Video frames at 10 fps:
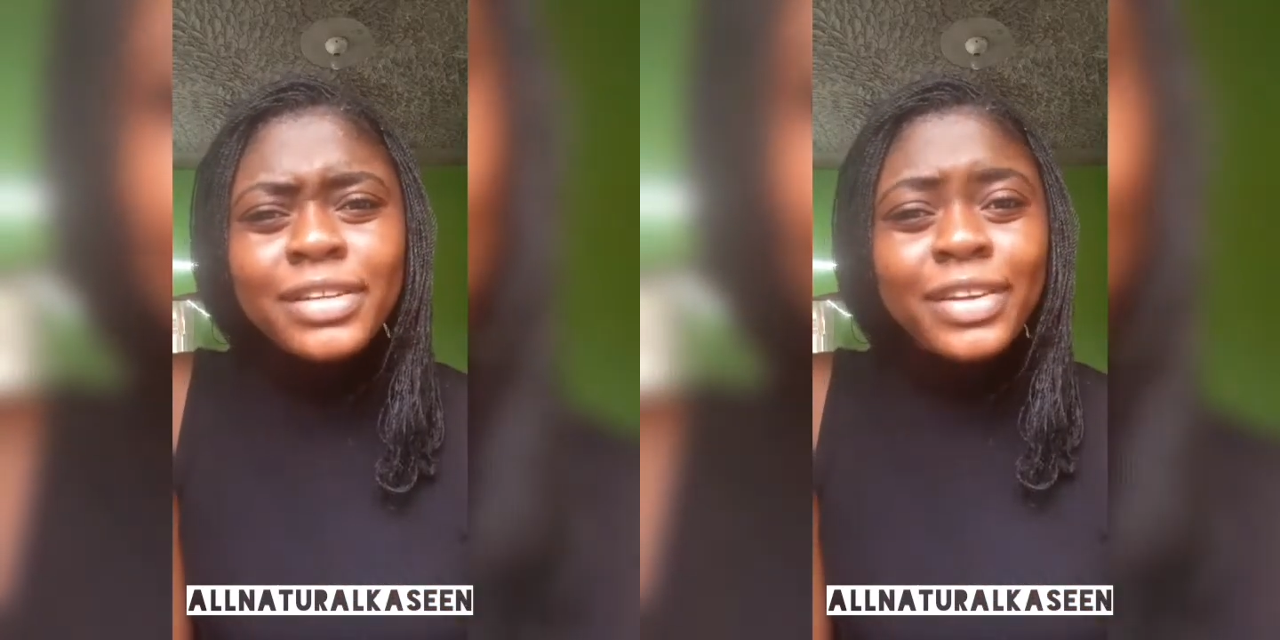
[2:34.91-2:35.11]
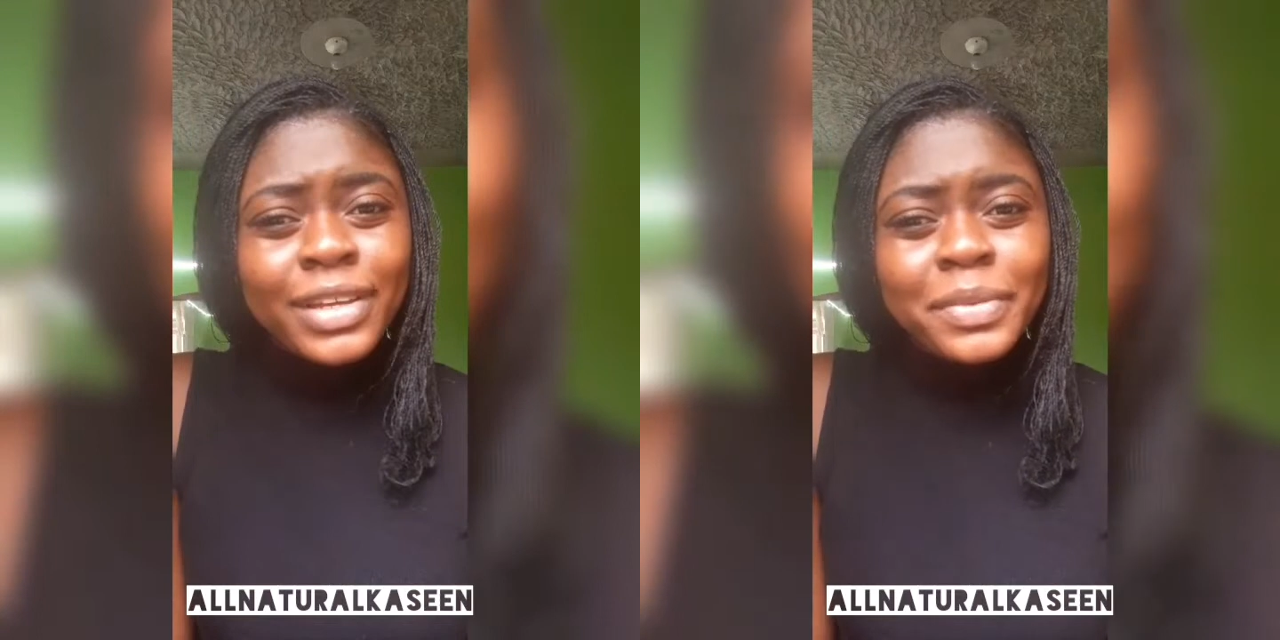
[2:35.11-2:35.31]

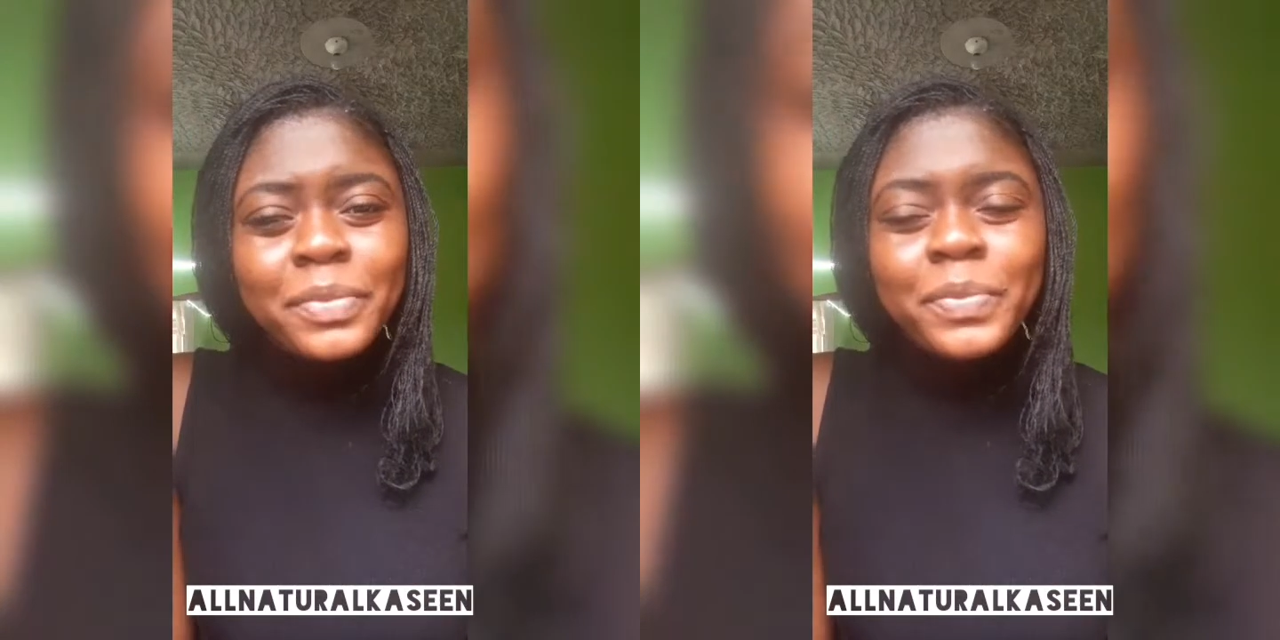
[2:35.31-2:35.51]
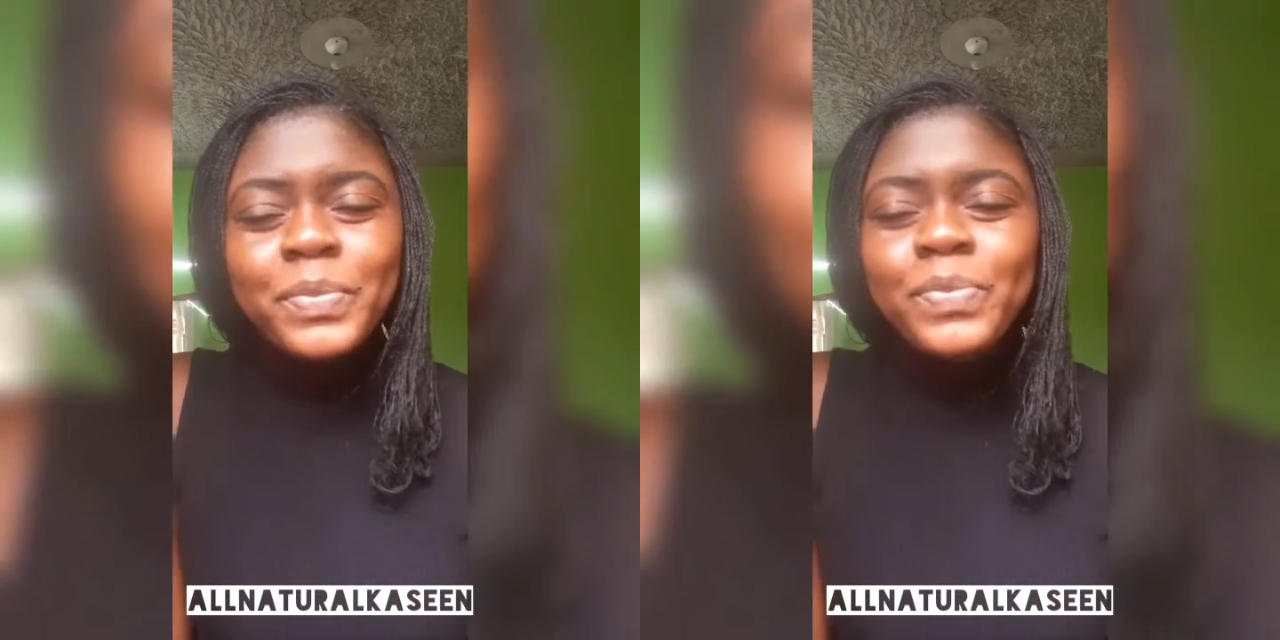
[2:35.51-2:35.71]
right?
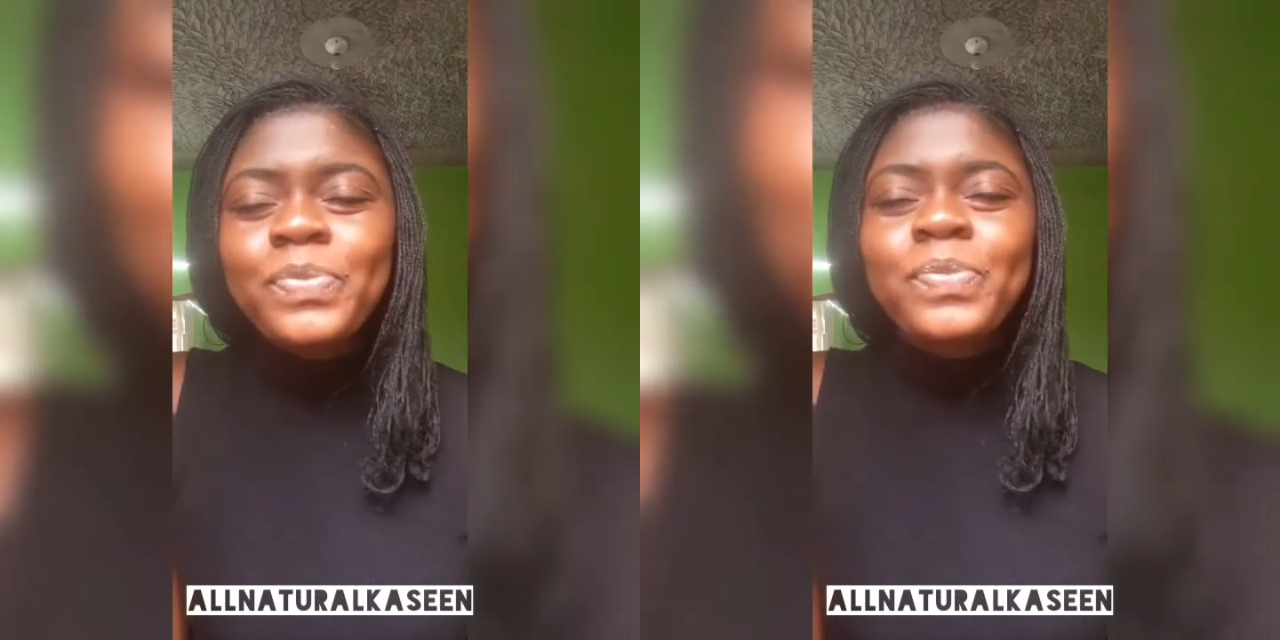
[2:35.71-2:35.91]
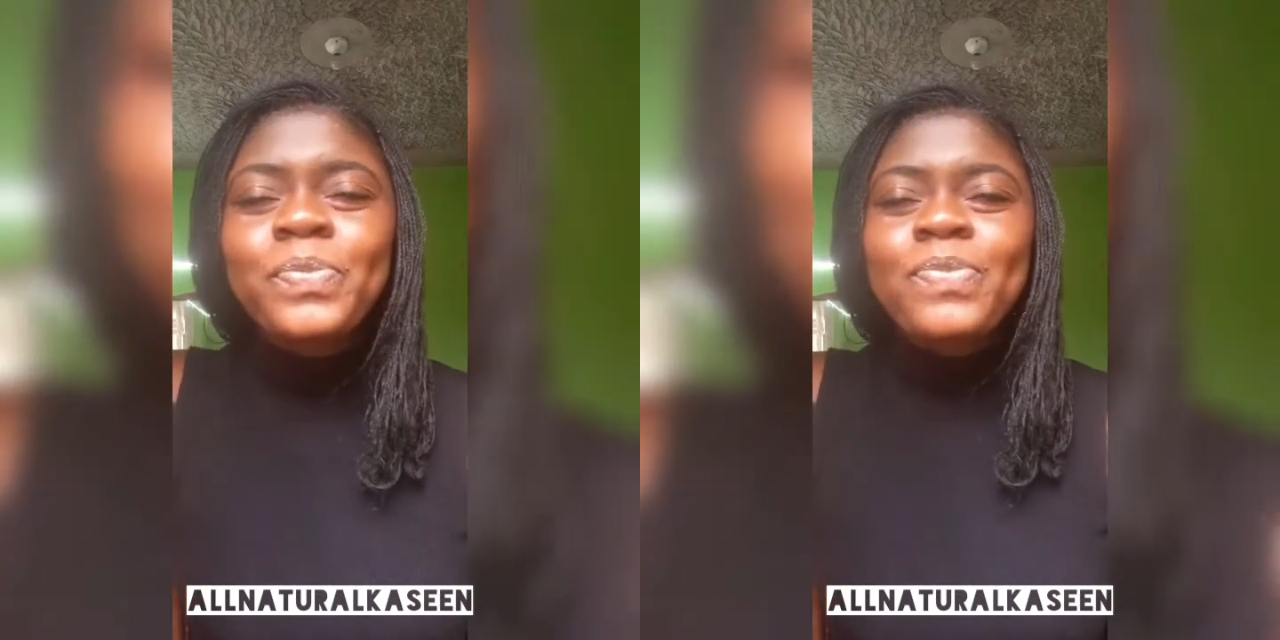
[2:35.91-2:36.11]

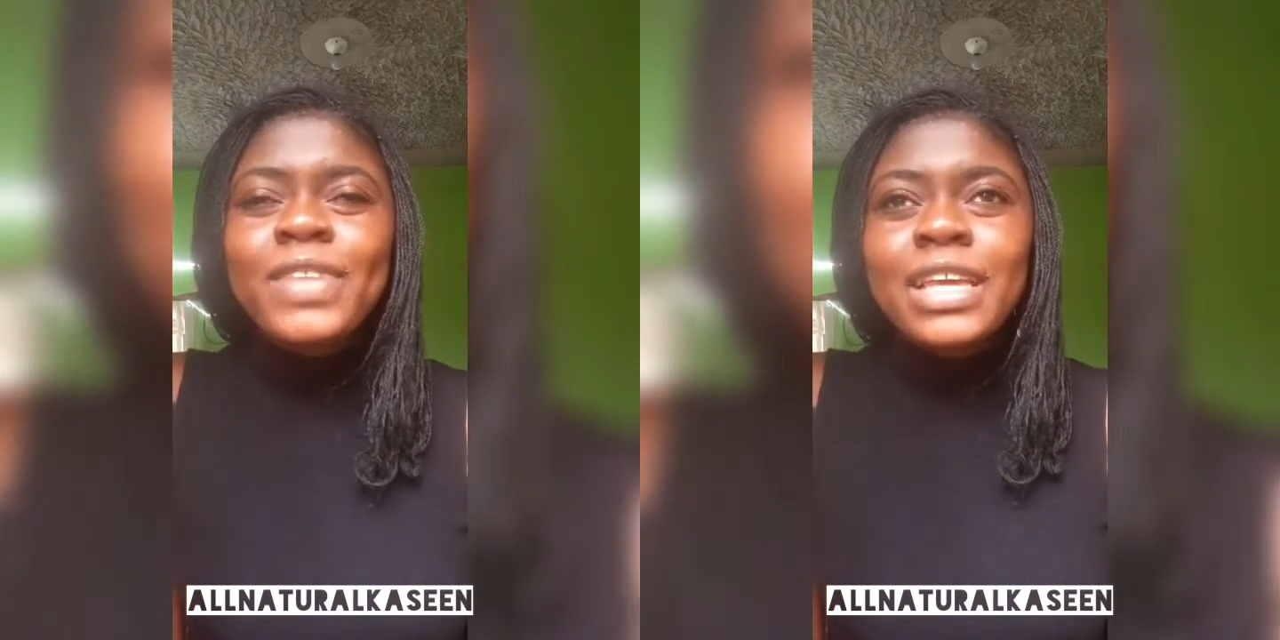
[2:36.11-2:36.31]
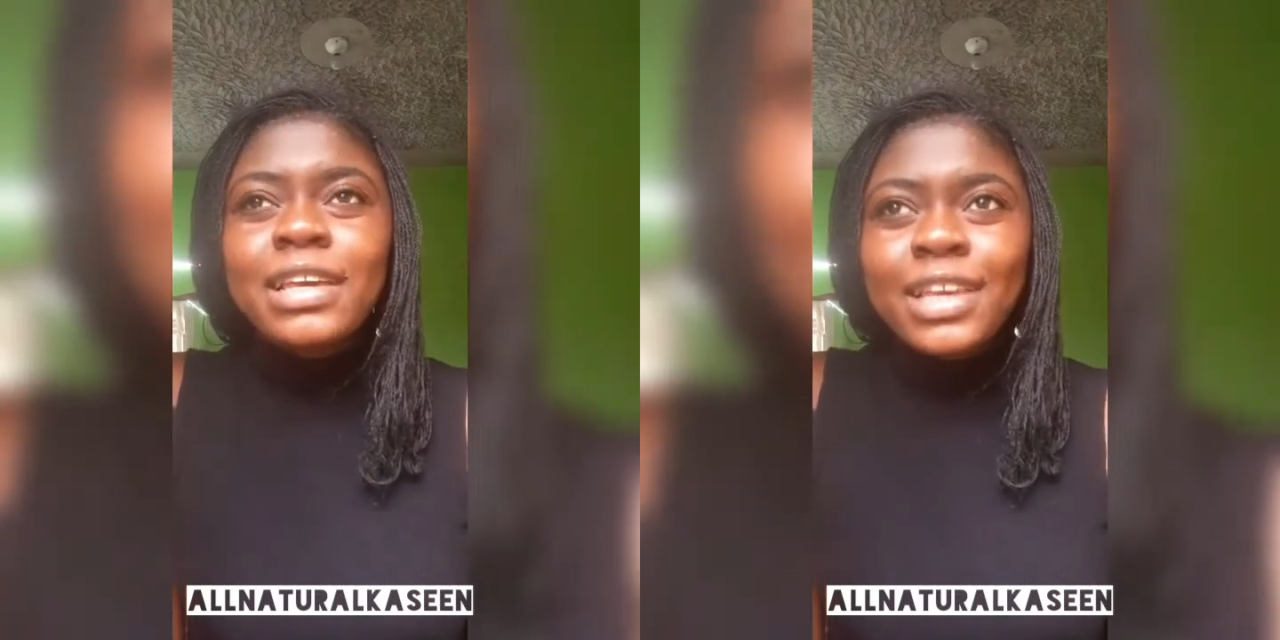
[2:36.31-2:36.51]

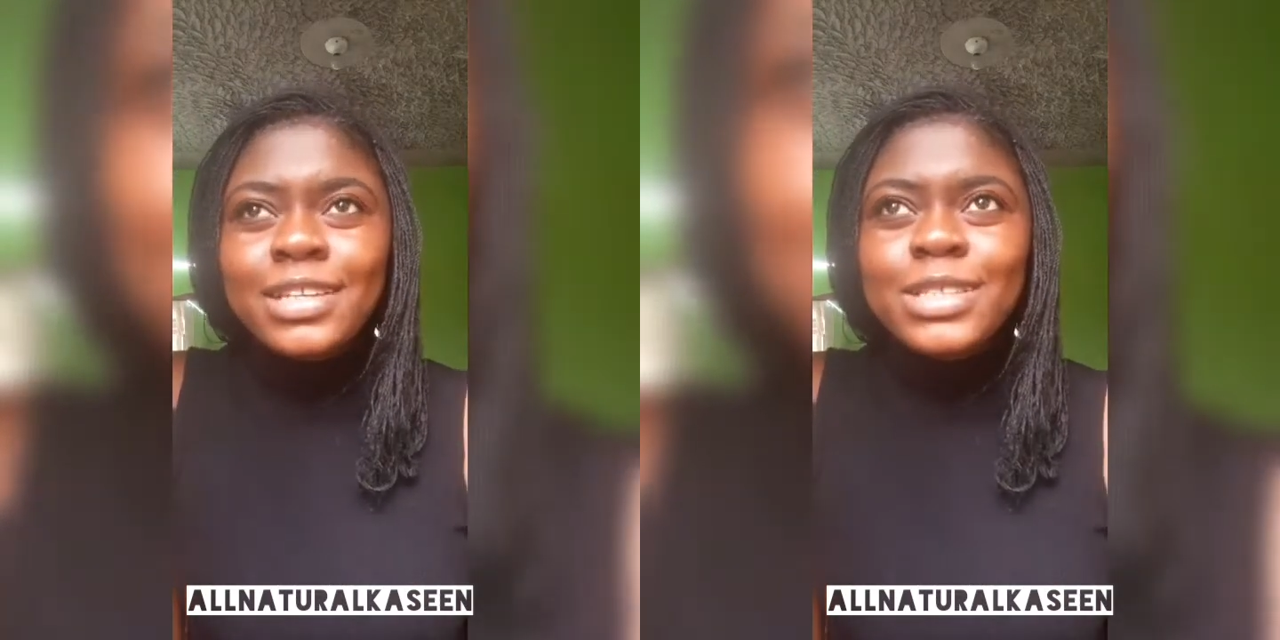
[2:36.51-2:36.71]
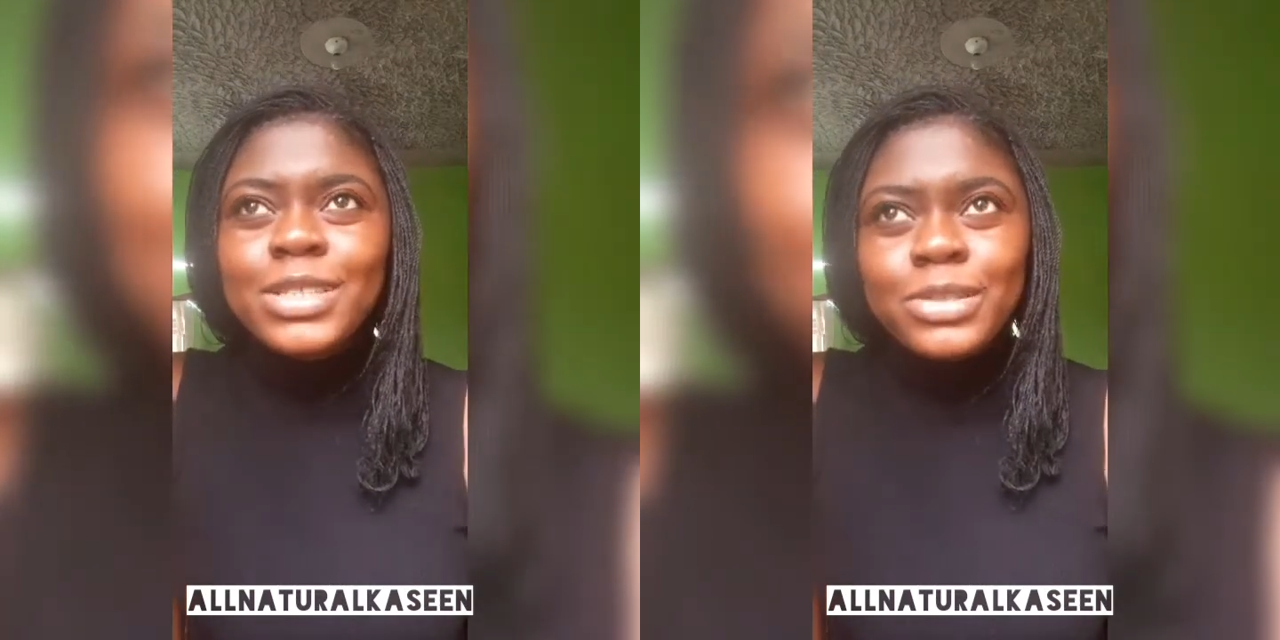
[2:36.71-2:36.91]

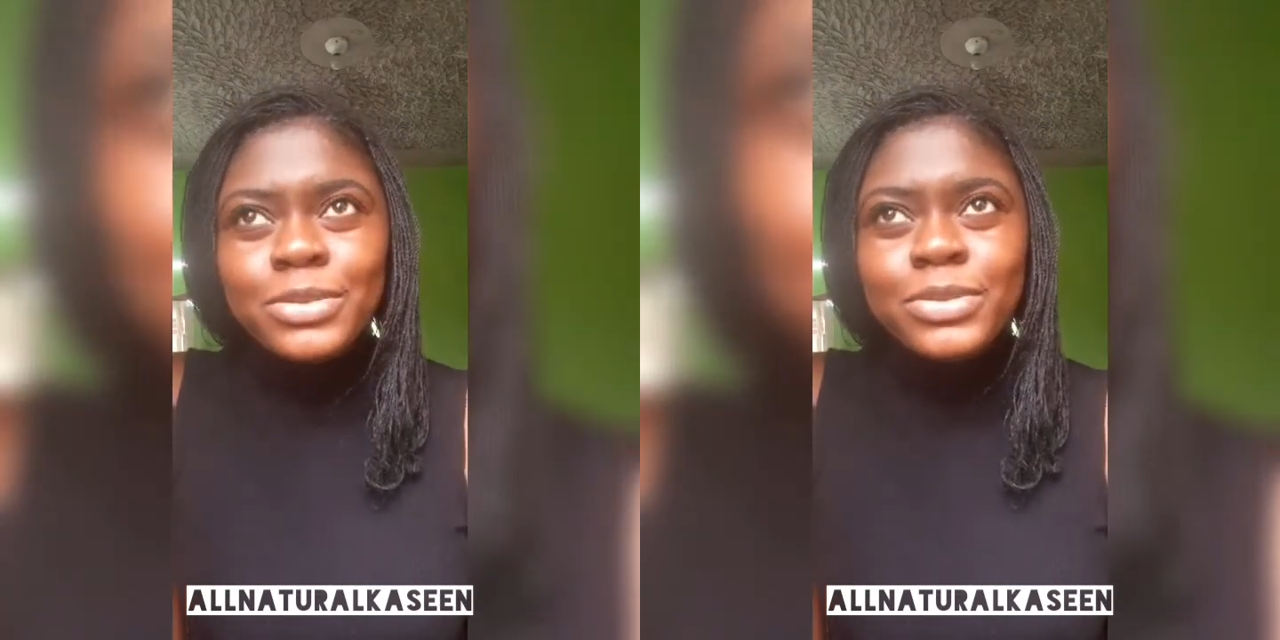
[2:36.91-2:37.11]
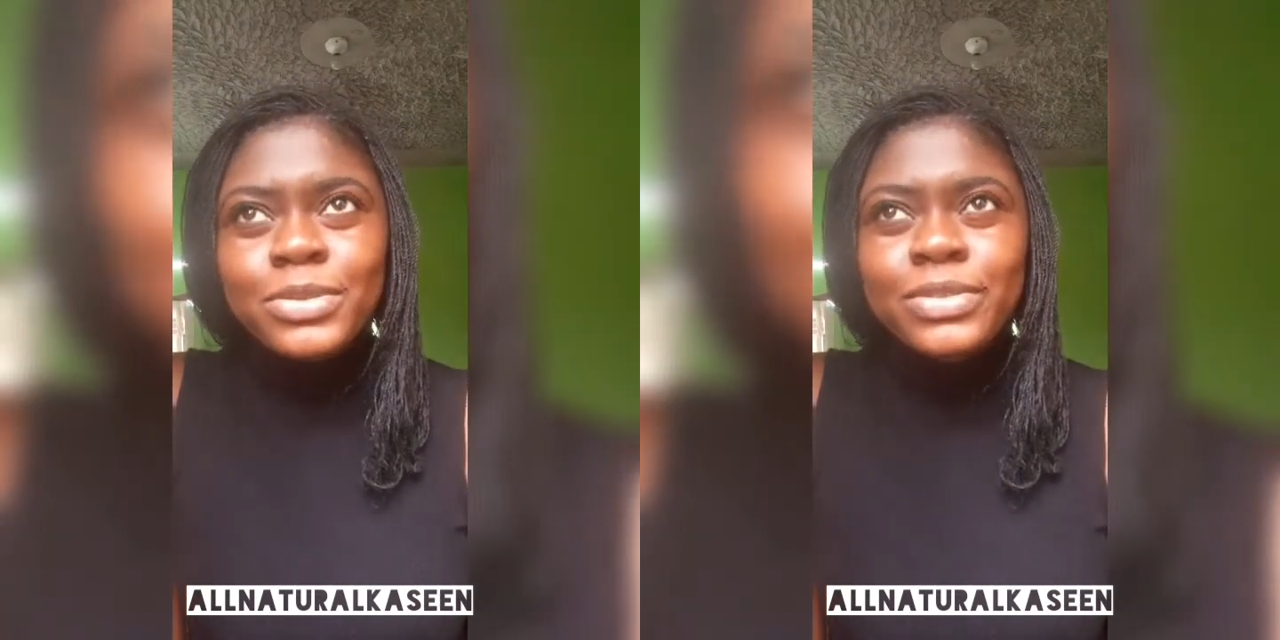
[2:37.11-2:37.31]
Yes,
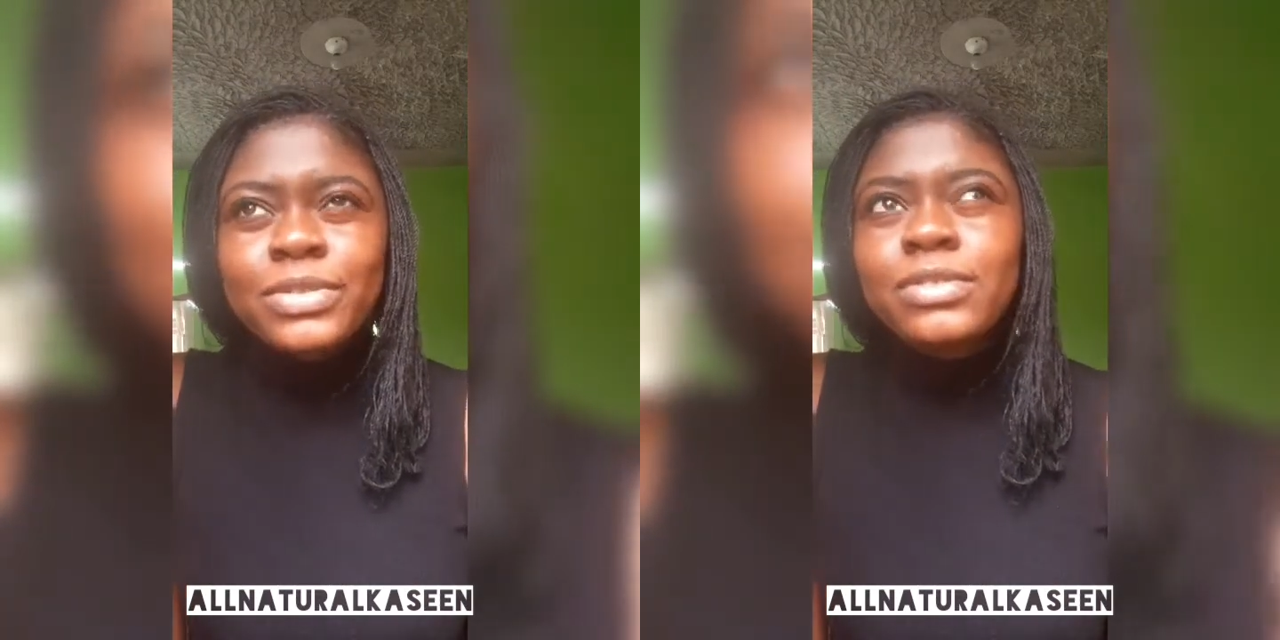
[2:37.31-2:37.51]
so